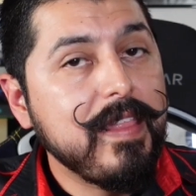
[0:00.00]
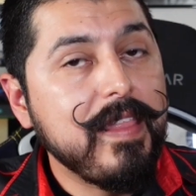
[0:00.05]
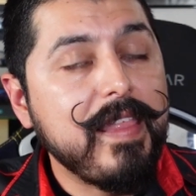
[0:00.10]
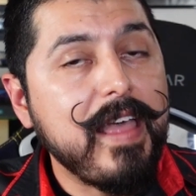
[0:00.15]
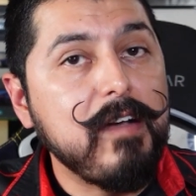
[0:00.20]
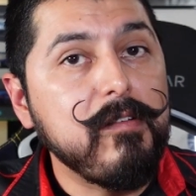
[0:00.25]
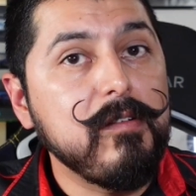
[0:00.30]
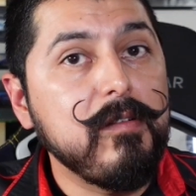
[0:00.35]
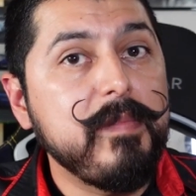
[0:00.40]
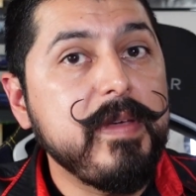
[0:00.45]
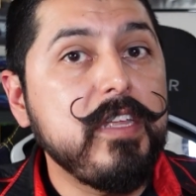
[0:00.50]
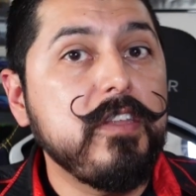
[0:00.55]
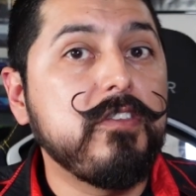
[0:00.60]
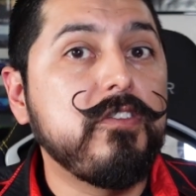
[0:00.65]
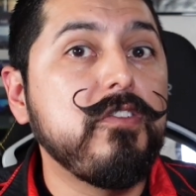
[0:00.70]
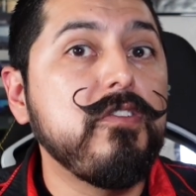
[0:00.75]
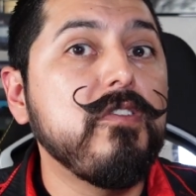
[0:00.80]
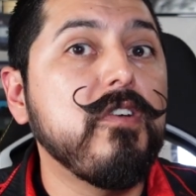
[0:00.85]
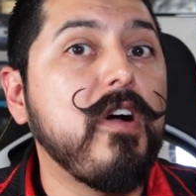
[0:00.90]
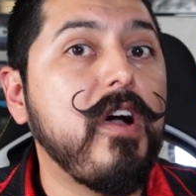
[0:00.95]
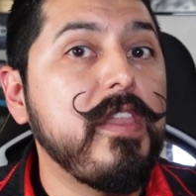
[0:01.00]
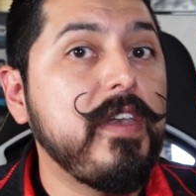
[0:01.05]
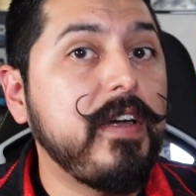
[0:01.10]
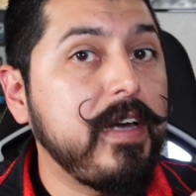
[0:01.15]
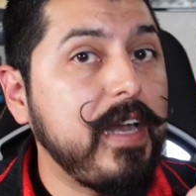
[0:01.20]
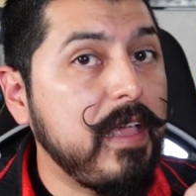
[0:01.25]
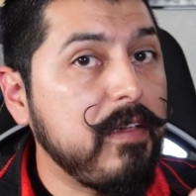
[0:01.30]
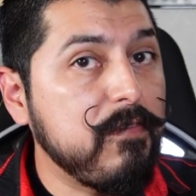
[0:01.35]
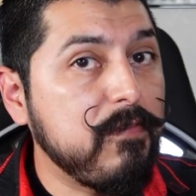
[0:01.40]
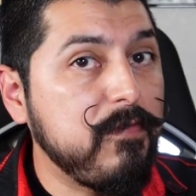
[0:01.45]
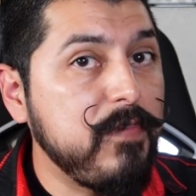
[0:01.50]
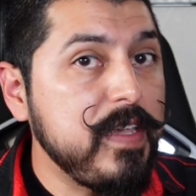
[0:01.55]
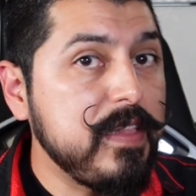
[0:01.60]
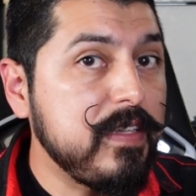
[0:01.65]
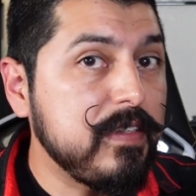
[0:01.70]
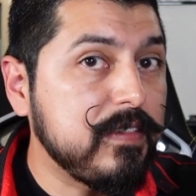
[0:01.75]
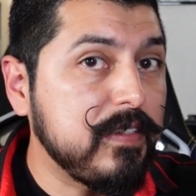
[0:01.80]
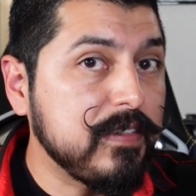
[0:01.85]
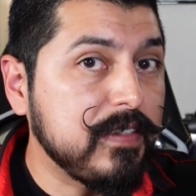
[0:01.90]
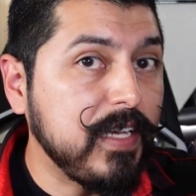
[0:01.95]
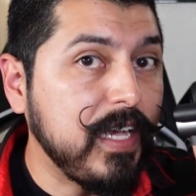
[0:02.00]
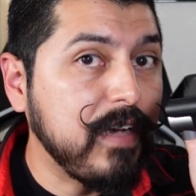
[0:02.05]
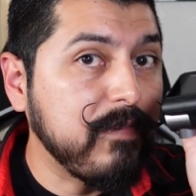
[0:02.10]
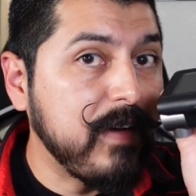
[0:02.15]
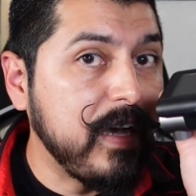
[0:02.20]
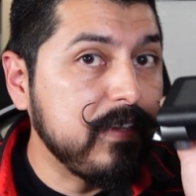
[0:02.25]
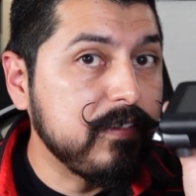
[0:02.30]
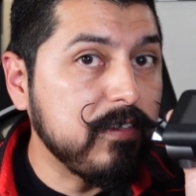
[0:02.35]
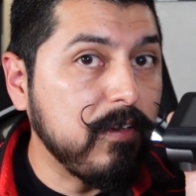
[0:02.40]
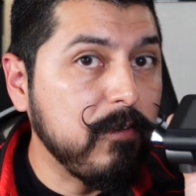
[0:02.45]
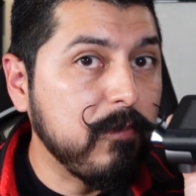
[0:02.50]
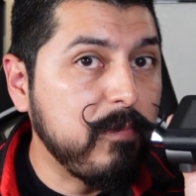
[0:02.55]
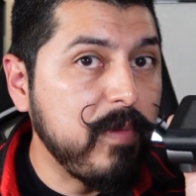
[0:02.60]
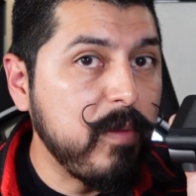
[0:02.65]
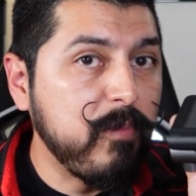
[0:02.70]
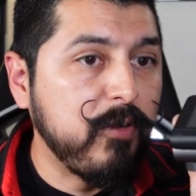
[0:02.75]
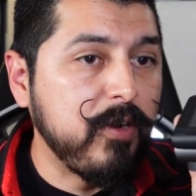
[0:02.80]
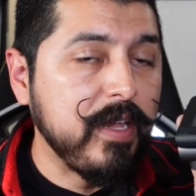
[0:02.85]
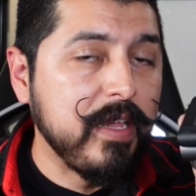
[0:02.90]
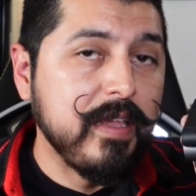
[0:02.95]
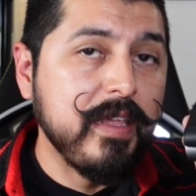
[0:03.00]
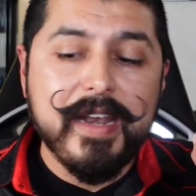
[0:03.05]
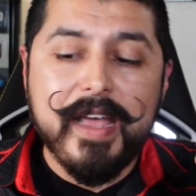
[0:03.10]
that will be 256GB of memory.